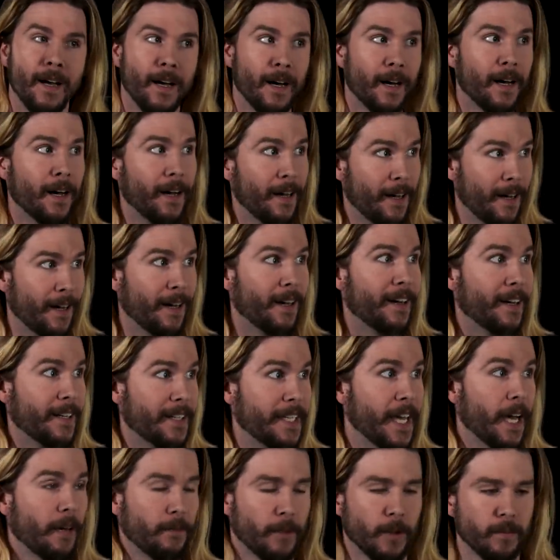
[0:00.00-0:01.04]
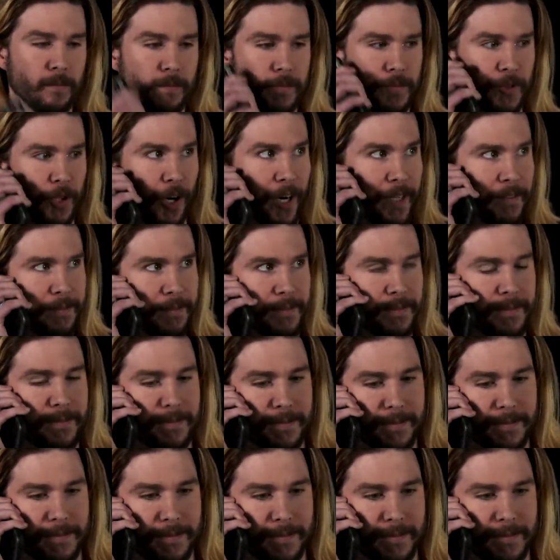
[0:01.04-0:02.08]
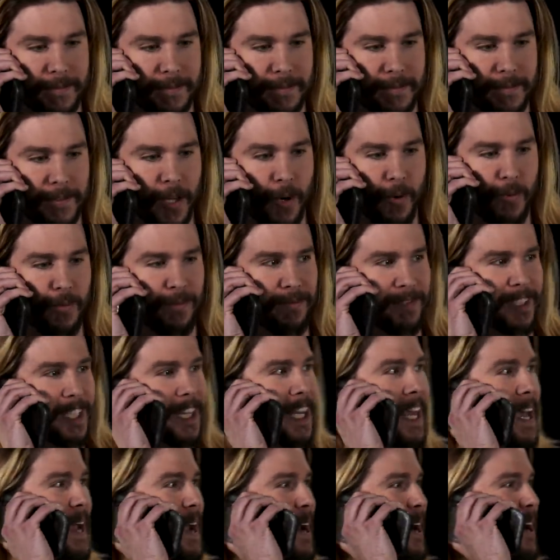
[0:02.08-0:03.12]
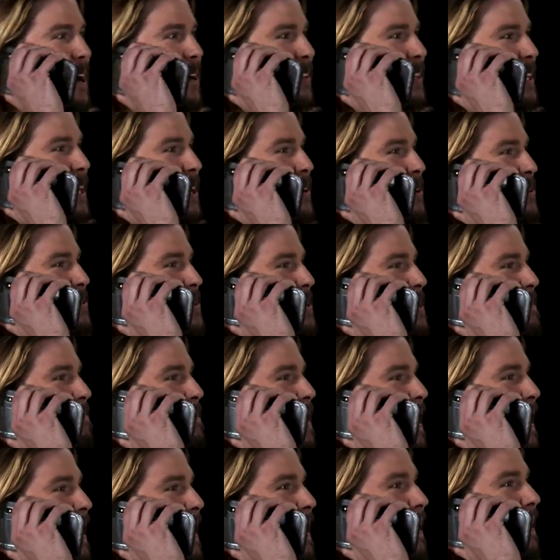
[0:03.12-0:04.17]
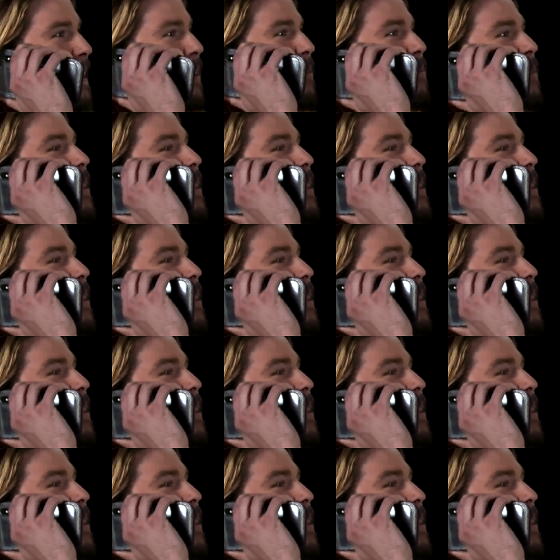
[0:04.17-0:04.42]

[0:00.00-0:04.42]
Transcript: I can dig it. Yeah, oh, sorry. Oh, Claire, the undersea mare.